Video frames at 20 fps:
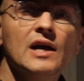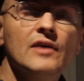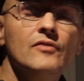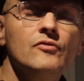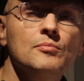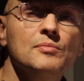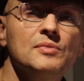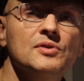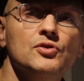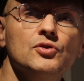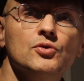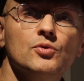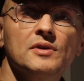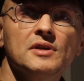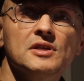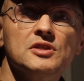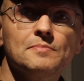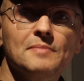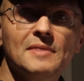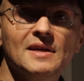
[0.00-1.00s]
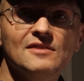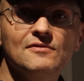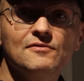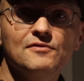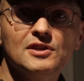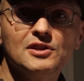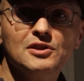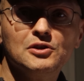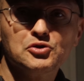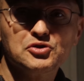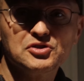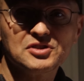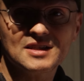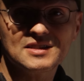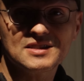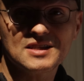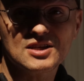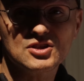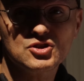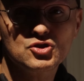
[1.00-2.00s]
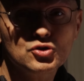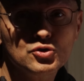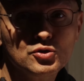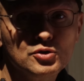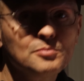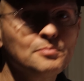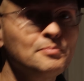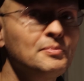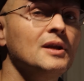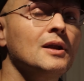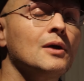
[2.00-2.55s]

I haven't been doing as many videos as I should,